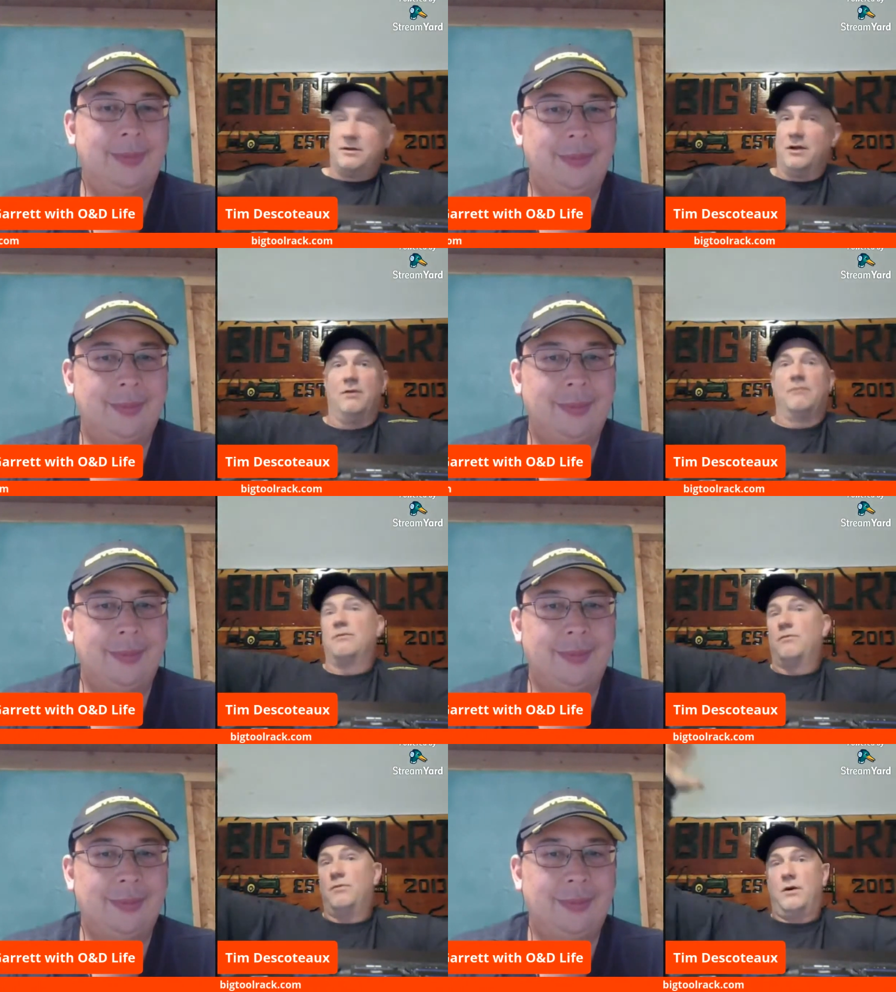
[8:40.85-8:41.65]
Speaker 1: you
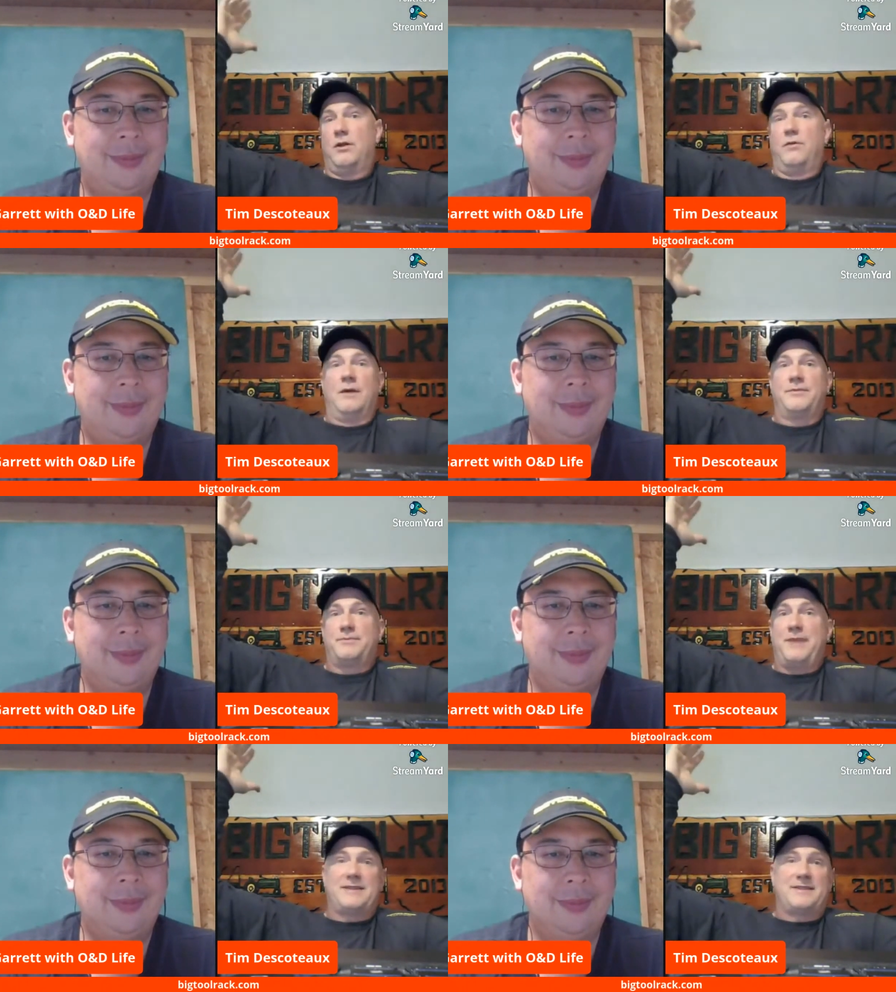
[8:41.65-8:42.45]
know all the way up
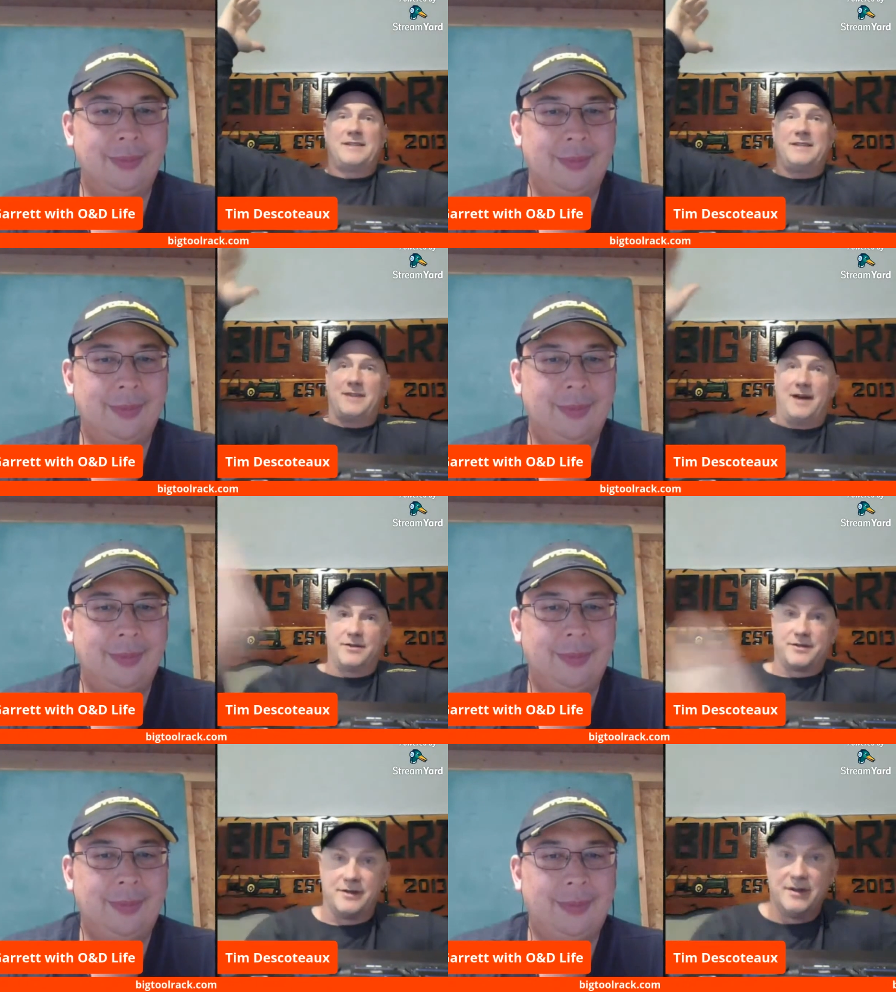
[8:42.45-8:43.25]
past sixty
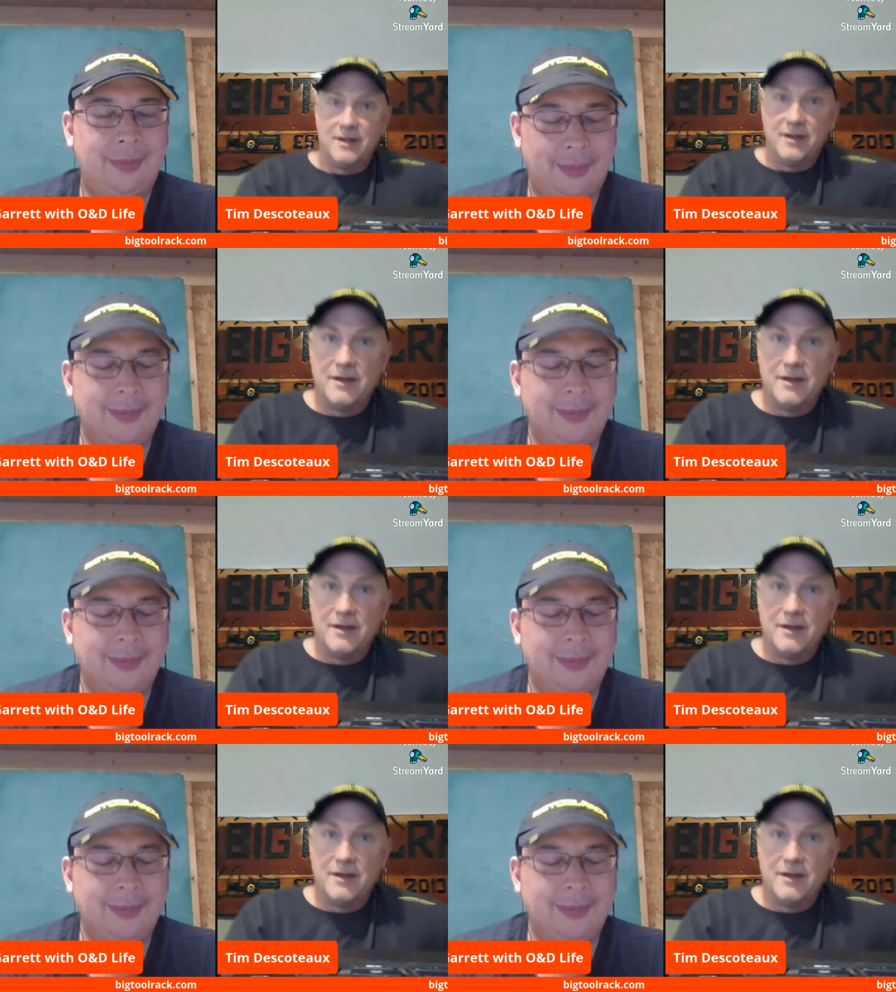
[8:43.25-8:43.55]
thousand.